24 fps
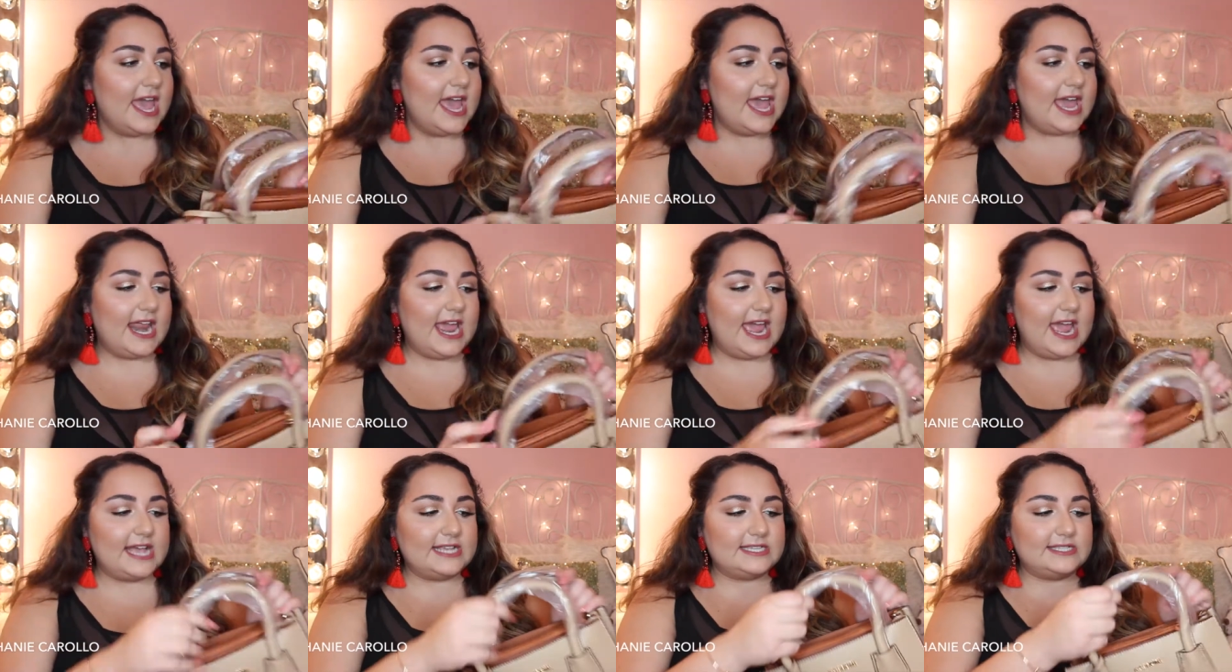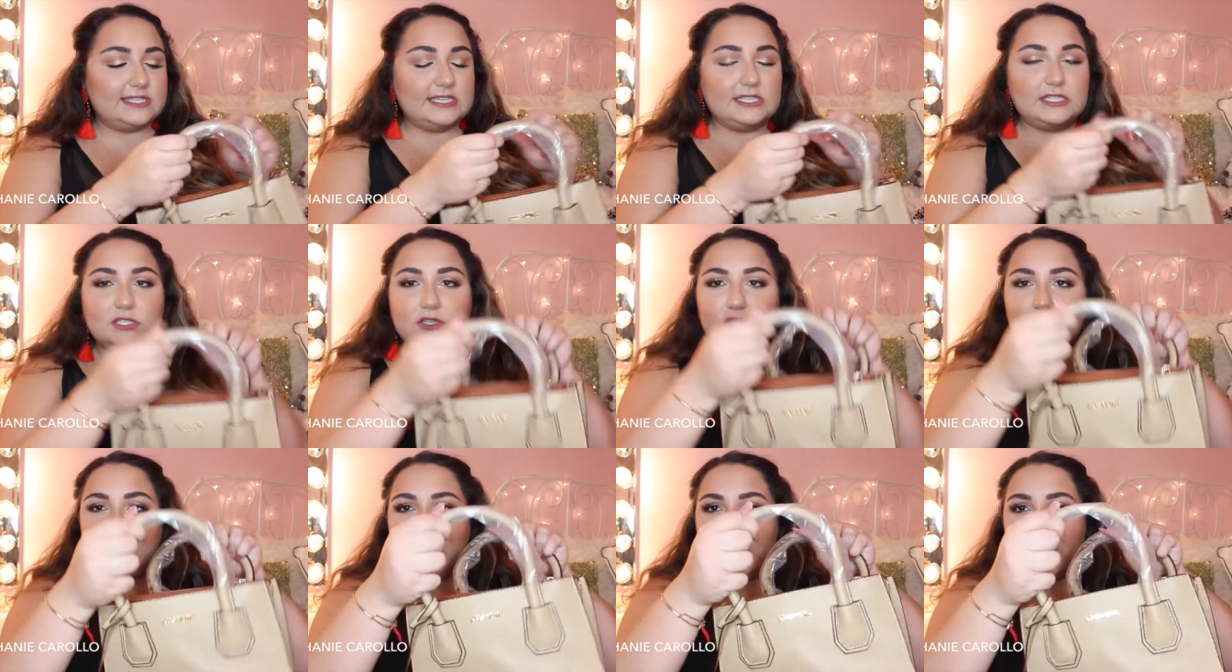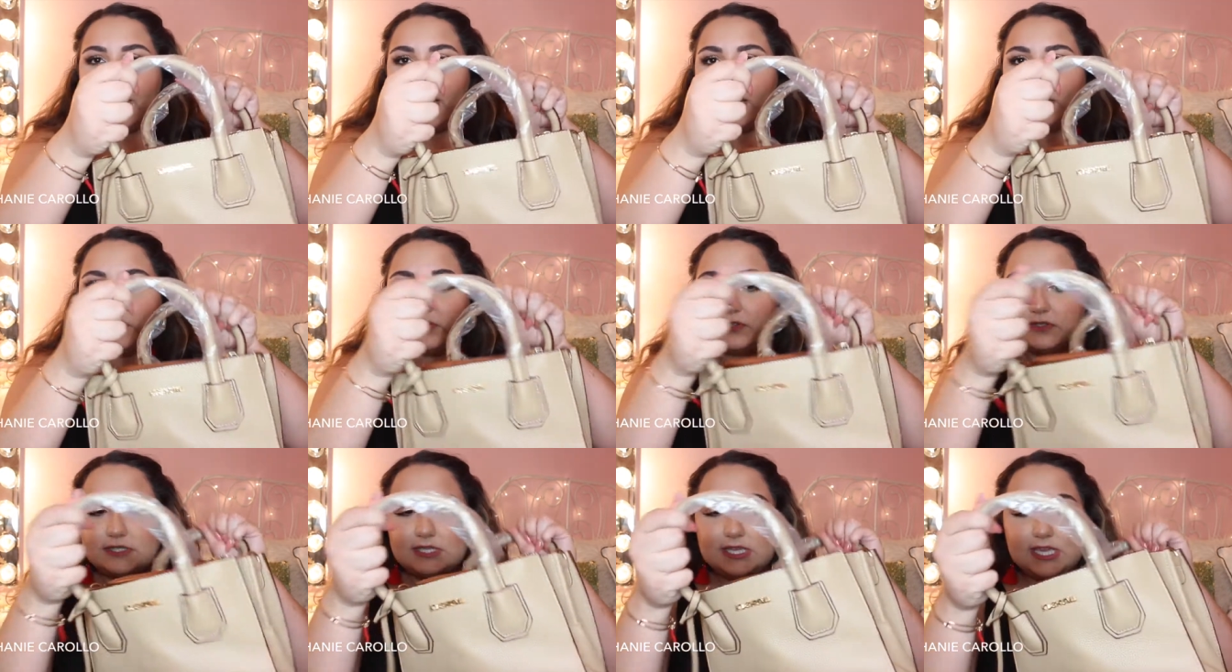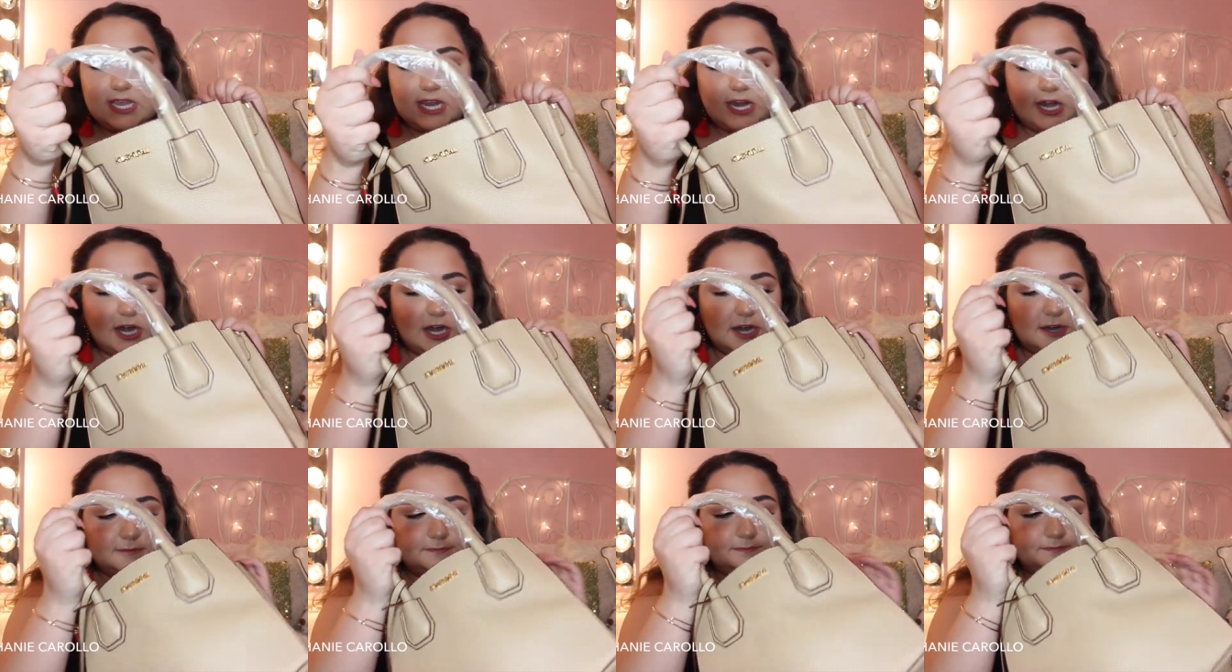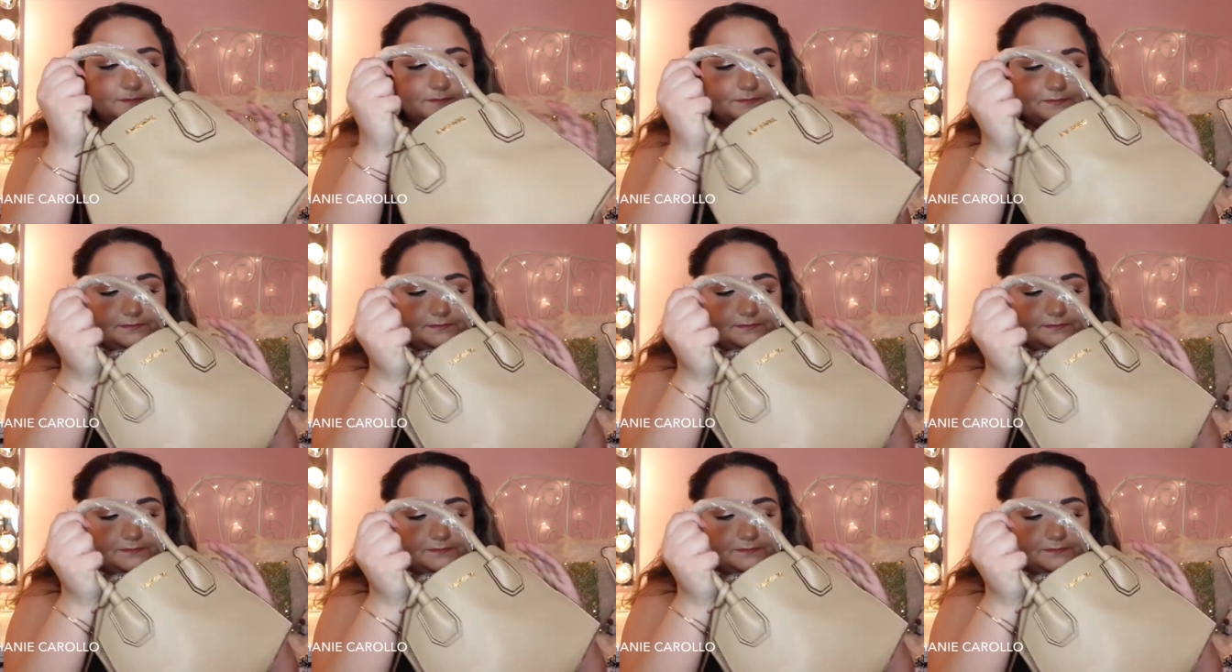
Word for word: It has the two handles here,